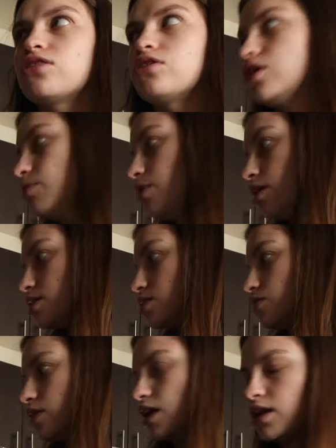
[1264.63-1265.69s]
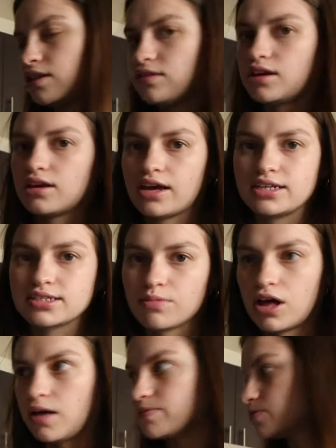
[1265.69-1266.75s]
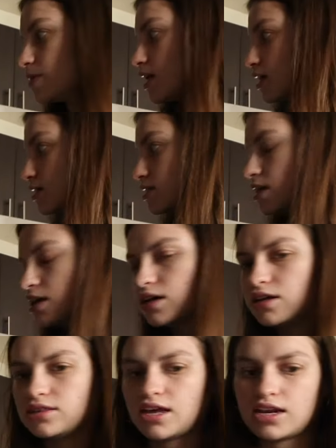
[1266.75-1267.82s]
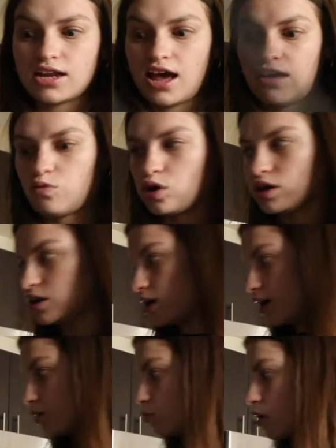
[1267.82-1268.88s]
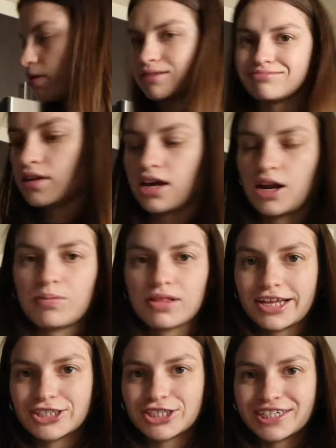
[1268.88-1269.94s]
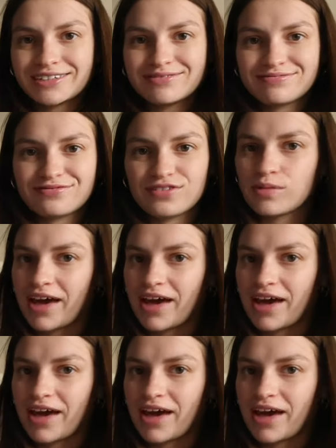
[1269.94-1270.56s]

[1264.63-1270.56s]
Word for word: 30 bucks for like even nice mop because they didn't have one at Walmart. Got a plunger for the